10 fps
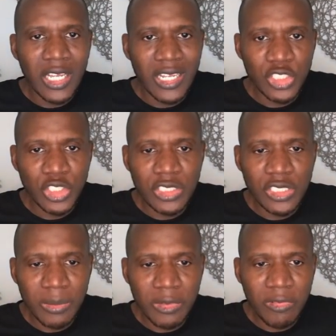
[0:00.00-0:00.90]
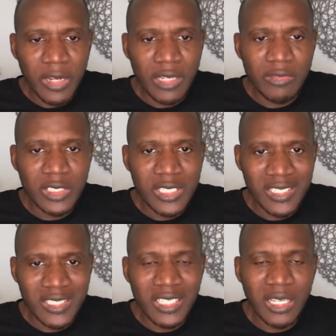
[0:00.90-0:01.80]
Galatians chapter 5, verse
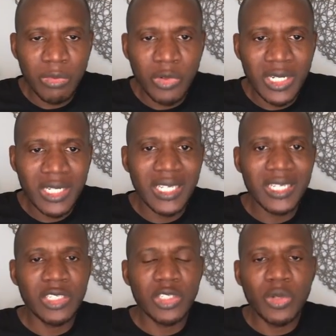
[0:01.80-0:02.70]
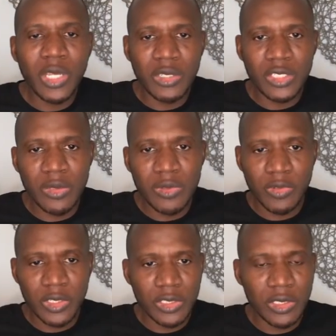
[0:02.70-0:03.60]
16, I'm reading in the New King James
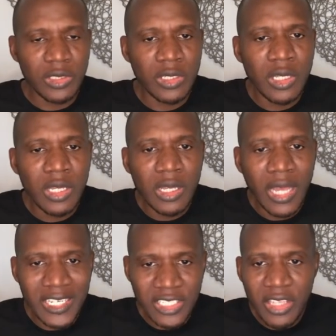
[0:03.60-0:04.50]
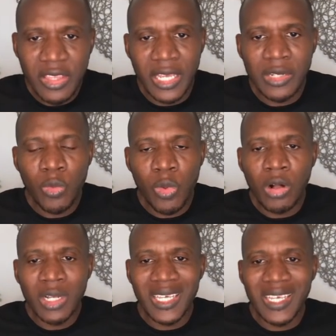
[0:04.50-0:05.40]
Version. I say then,
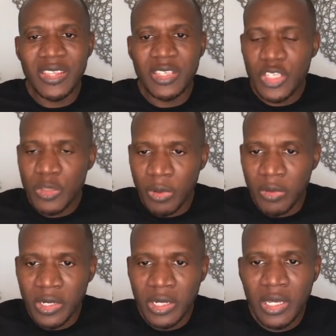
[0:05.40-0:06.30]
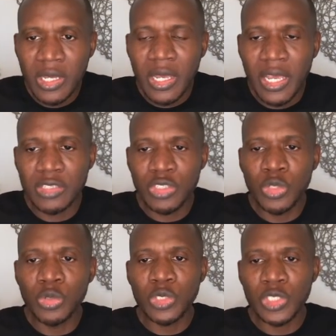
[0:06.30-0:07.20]
walk in the Spirit, and
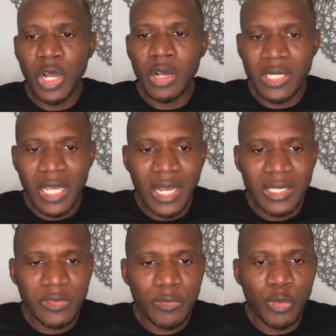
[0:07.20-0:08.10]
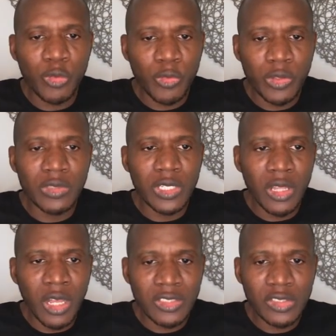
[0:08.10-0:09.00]
you shall not fulfill the
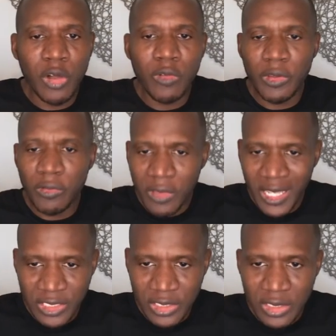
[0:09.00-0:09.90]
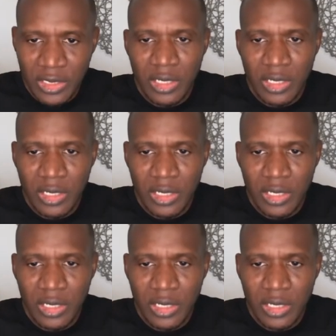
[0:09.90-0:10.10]
lust of the flesh.